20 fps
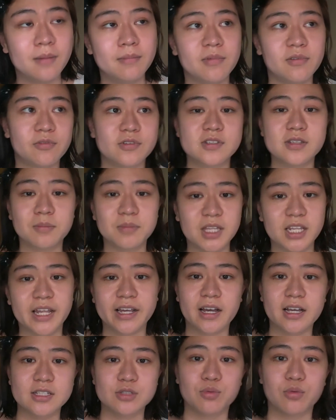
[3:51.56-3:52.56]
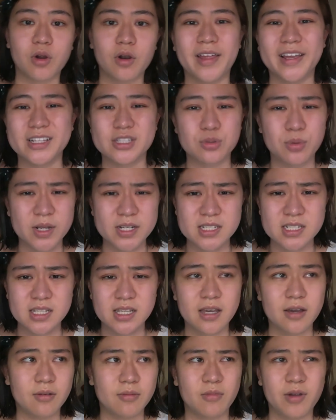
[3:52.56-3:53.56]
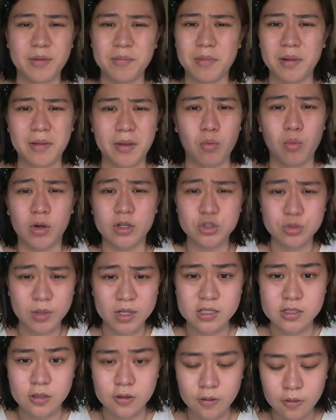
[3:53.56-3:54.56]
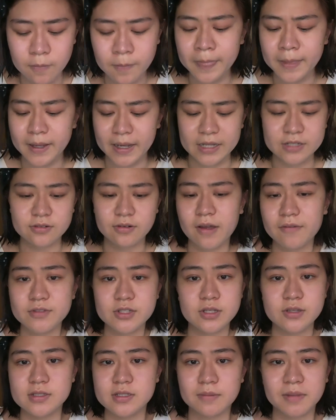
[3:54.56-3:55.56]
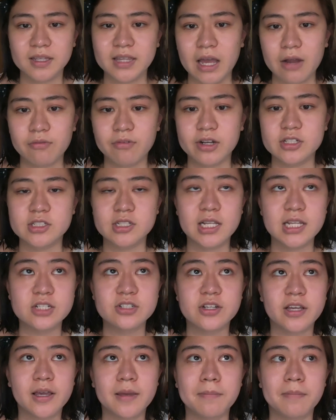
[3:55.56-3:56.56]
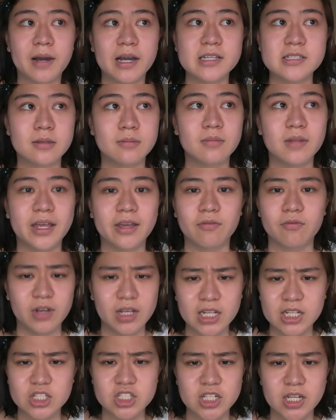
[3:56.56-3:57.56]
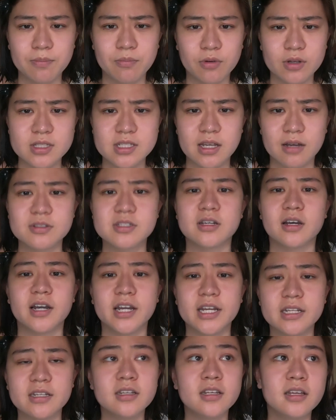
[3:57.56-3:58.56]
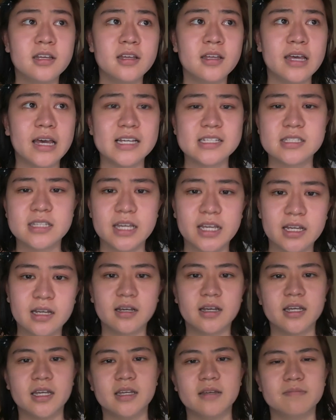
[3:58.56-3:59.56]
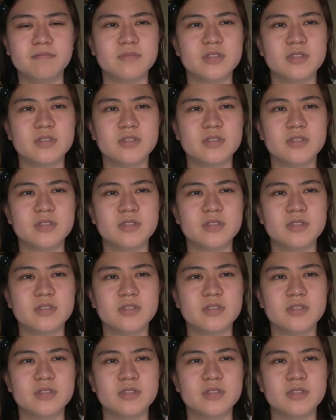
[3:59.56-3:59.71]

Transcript: But for something like us, who are 20, I'm 22, I don't have to use something that rich. Literally, you can buy some really cheap ones outside as a